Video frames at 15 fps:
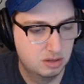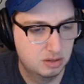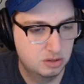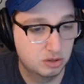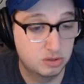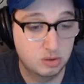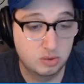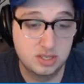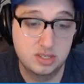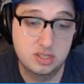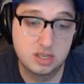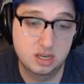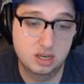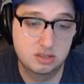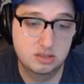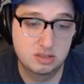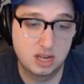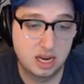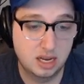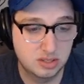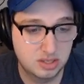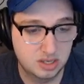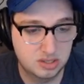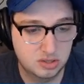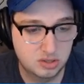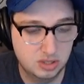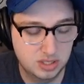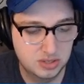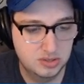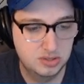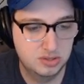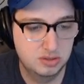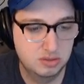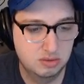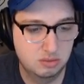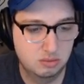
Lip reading: So there's only 6 ancestries.